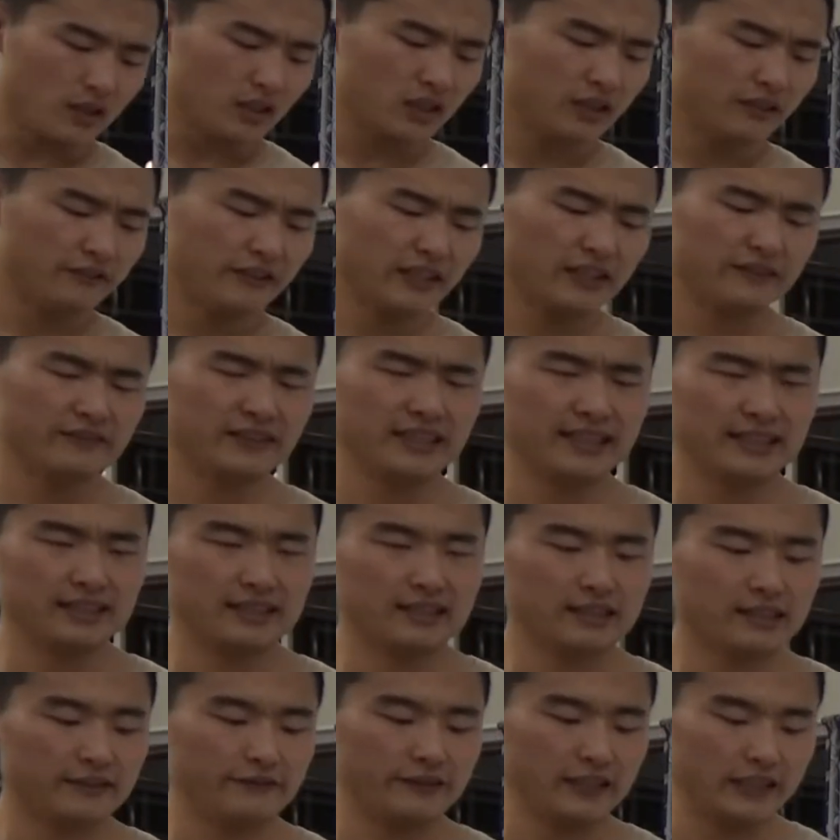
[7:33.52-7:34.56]
If you
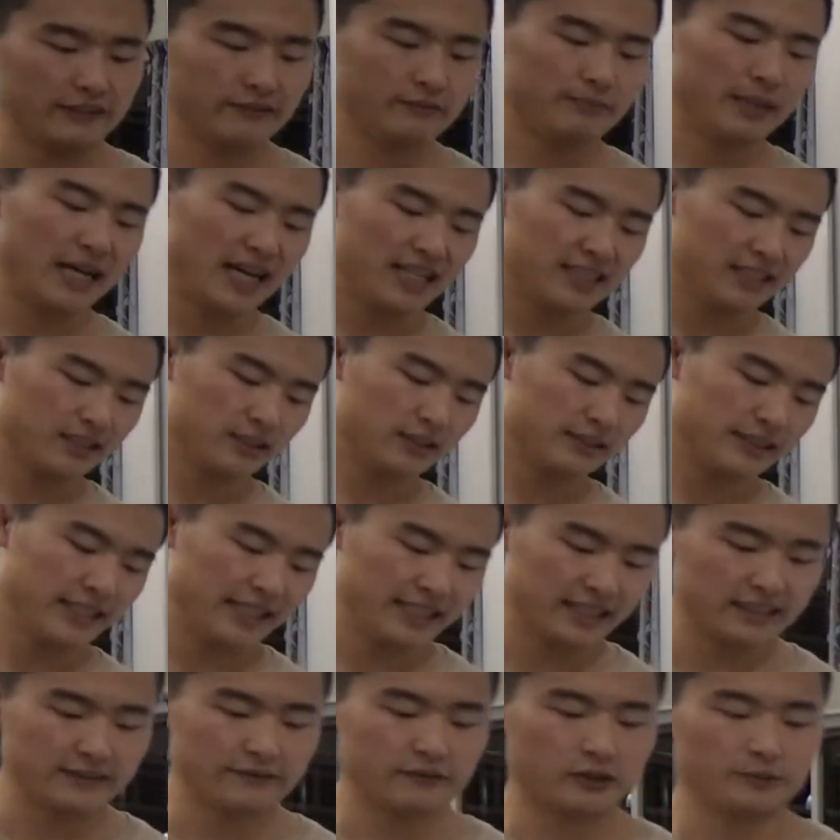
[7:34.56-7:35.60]
have a partial
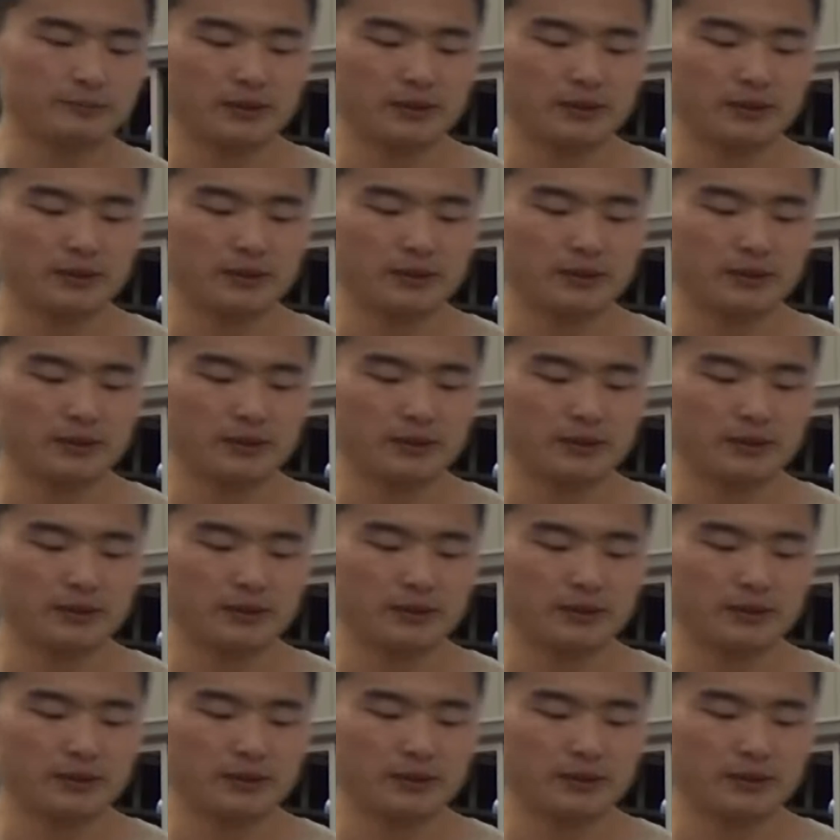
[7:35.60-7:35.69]
negative or